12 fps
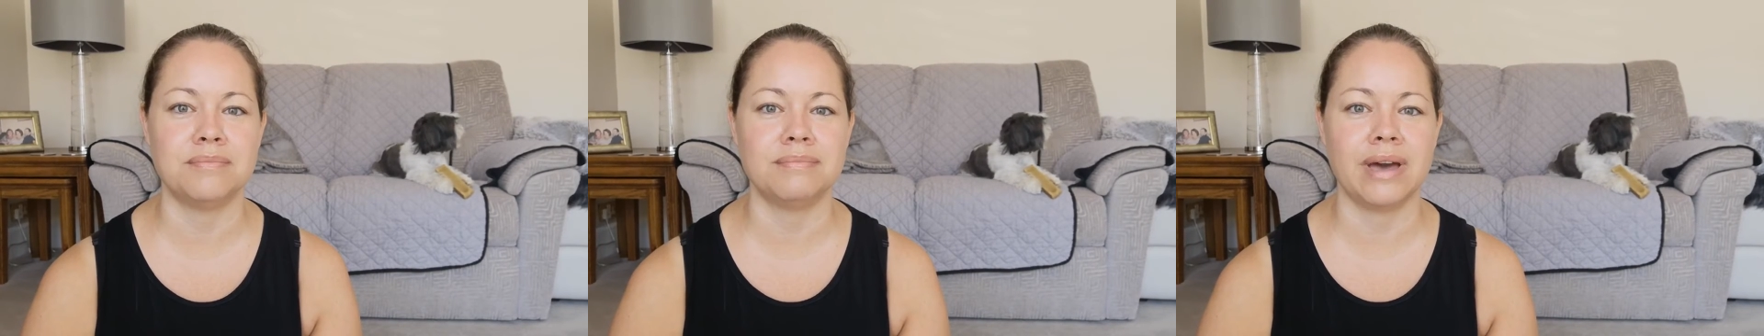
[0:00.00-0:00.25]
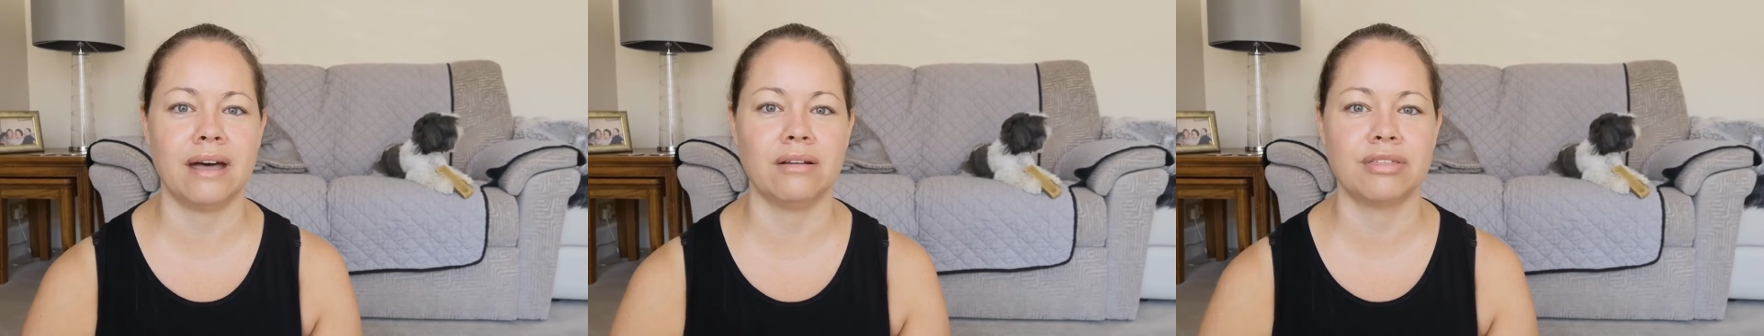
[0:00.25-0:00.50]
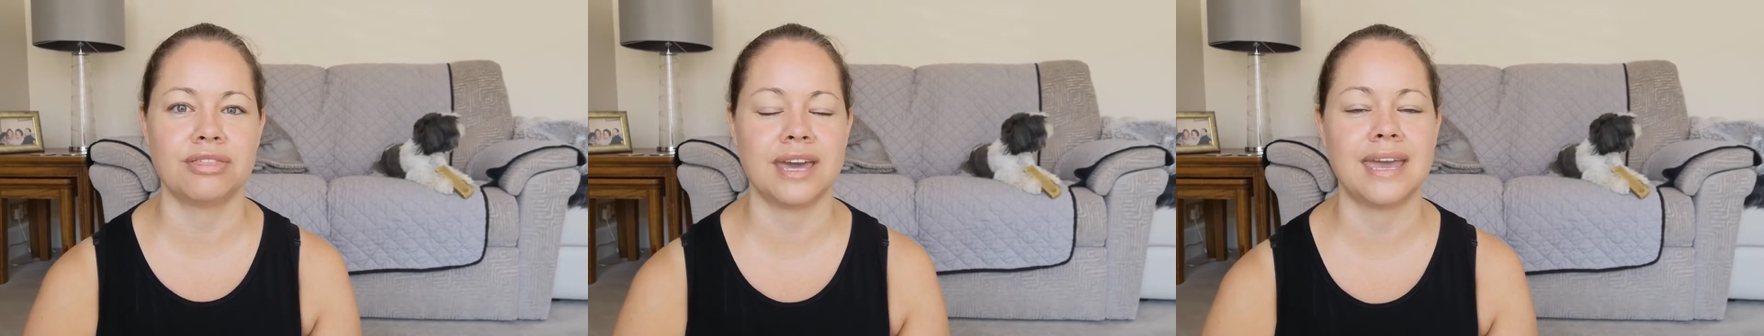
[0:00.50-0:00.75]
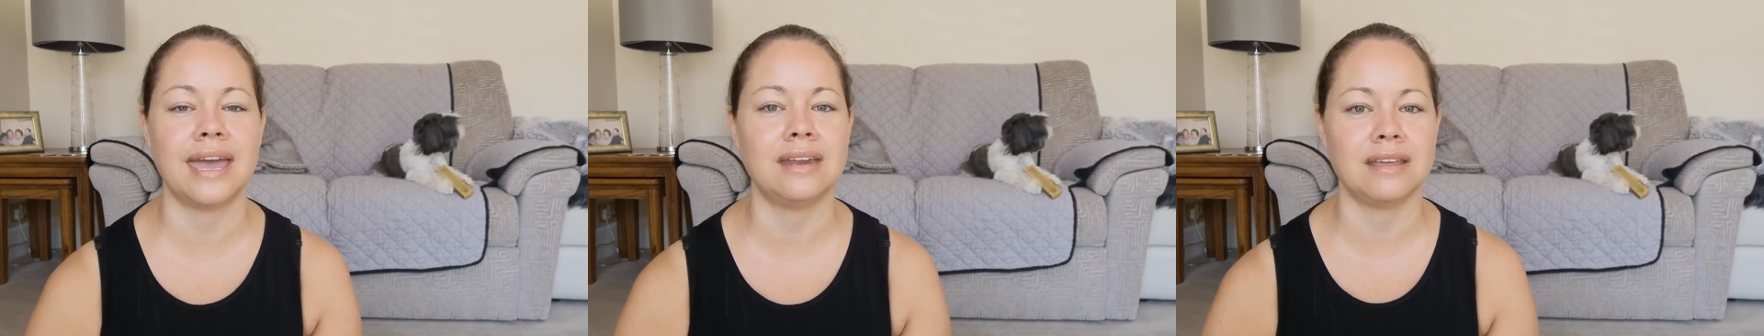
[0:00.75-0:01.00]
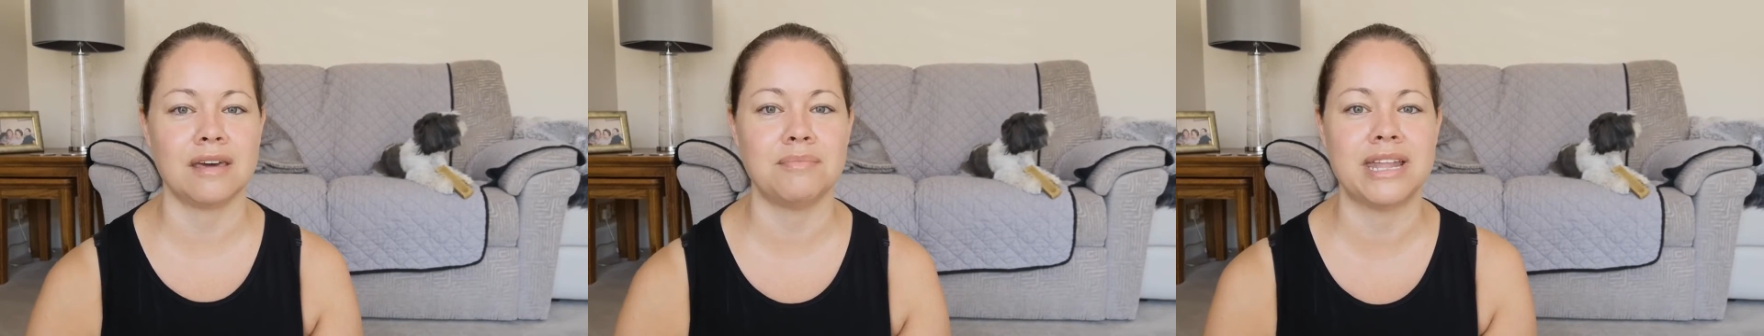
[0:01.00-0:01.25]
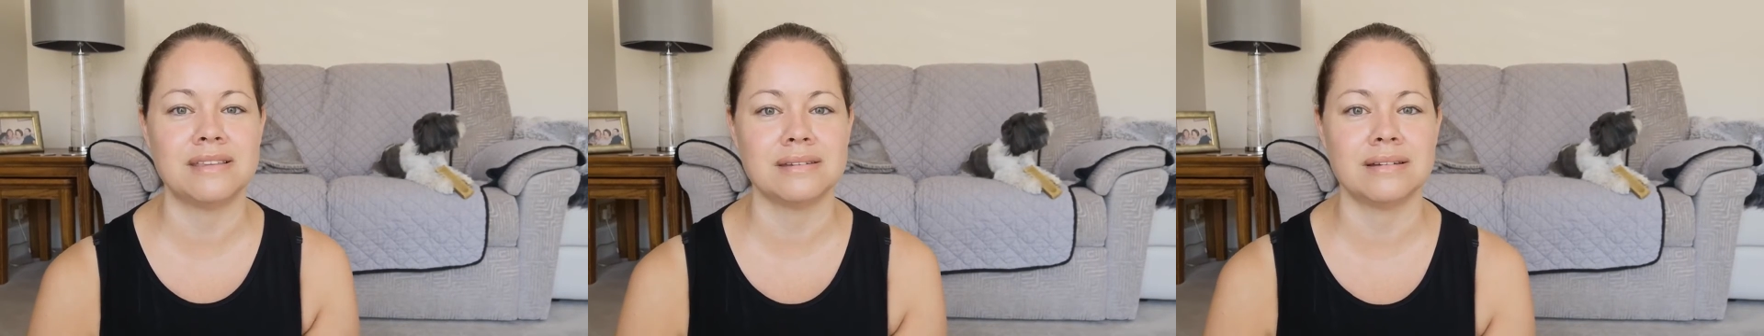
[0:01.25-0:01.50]
health, they're gaining their
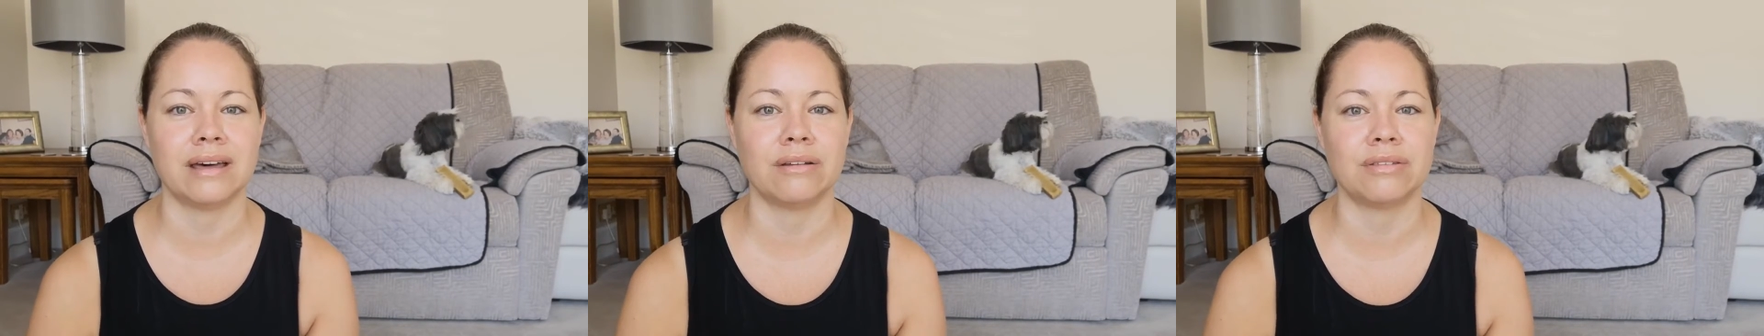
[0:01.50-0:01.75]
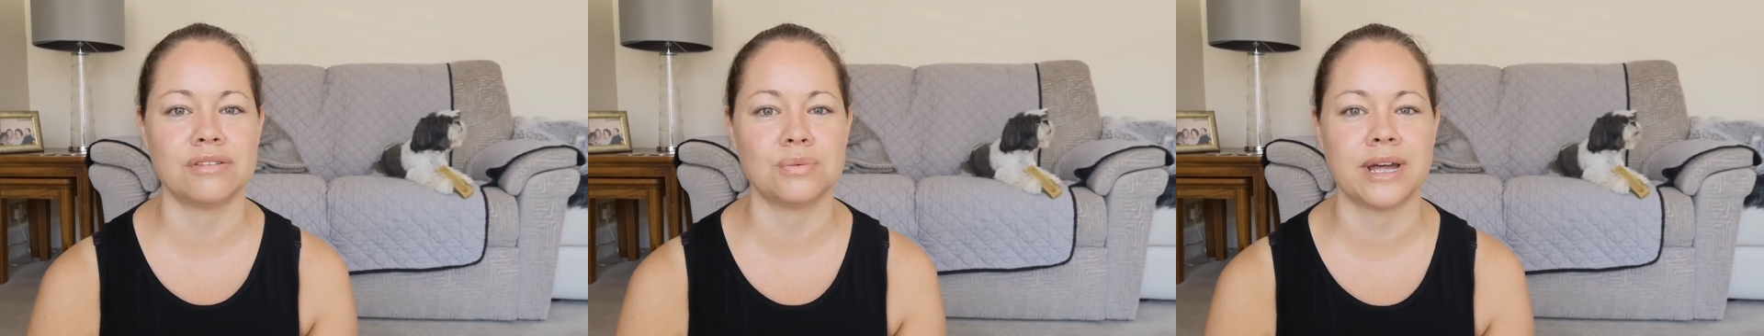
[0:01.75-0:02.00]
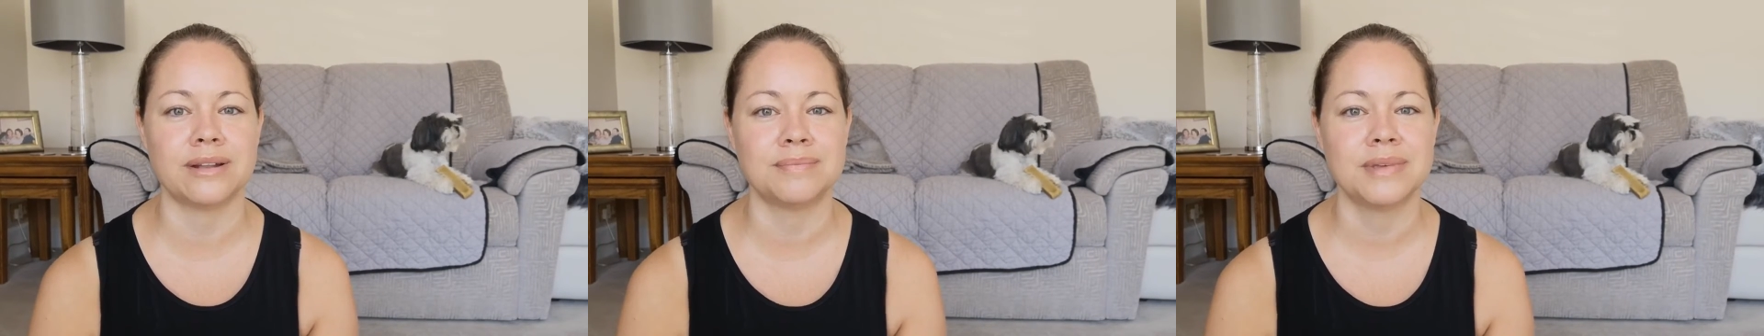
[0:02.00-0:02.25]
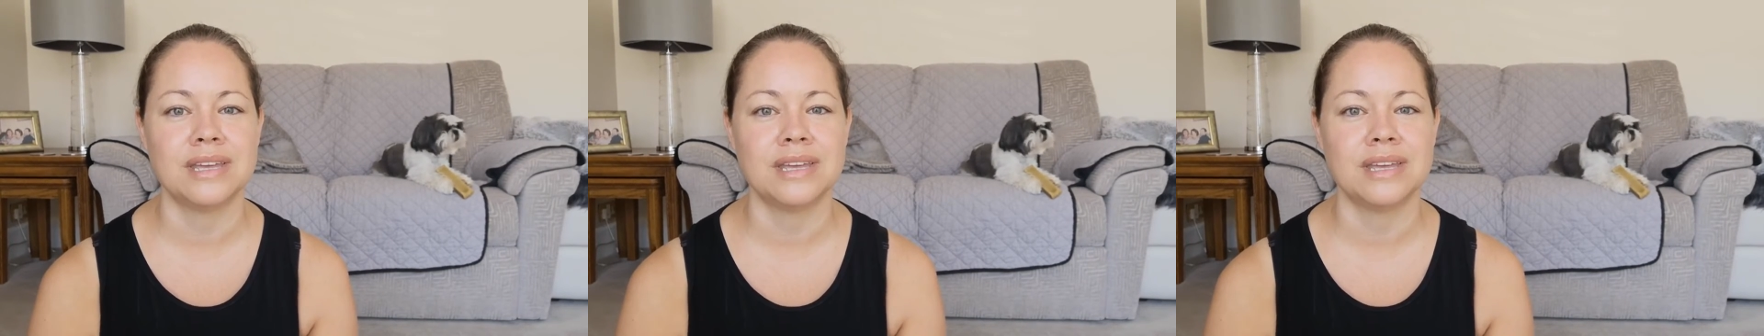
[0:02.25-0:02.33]
mental health as well.